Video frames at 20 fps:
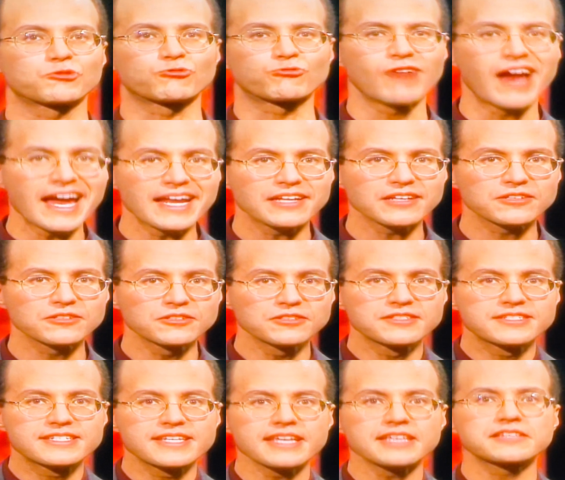radical
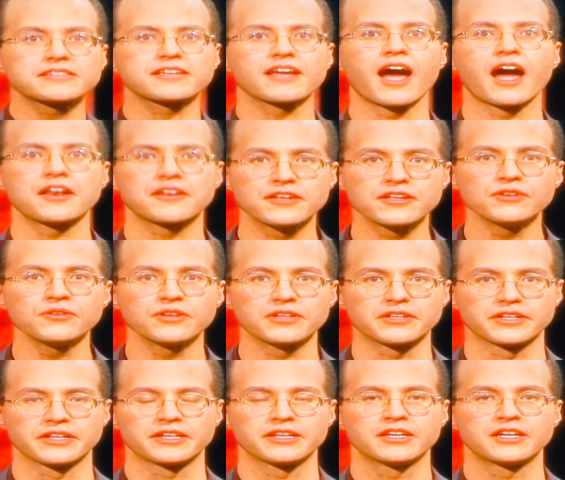
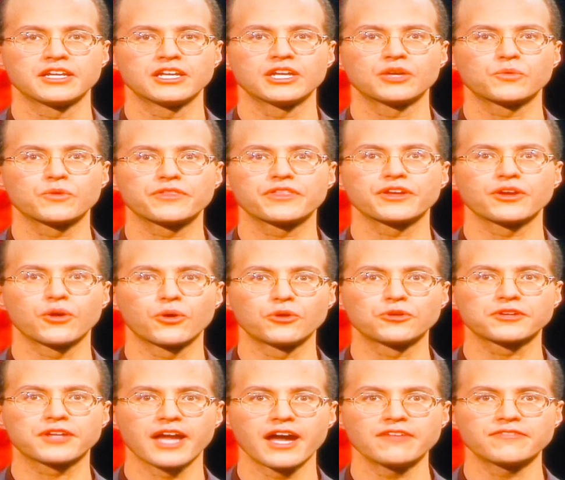discontinuity with the
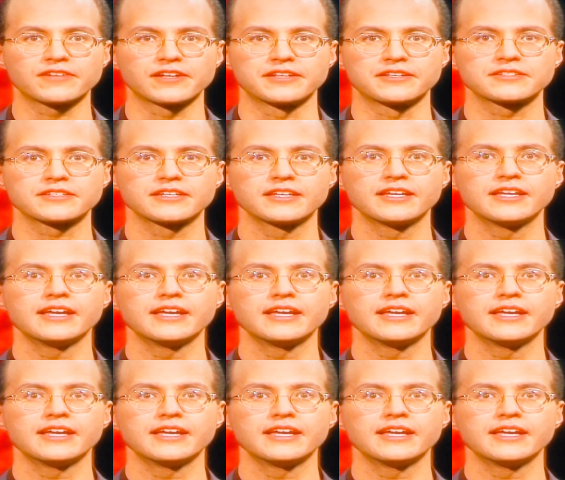Old Covenant,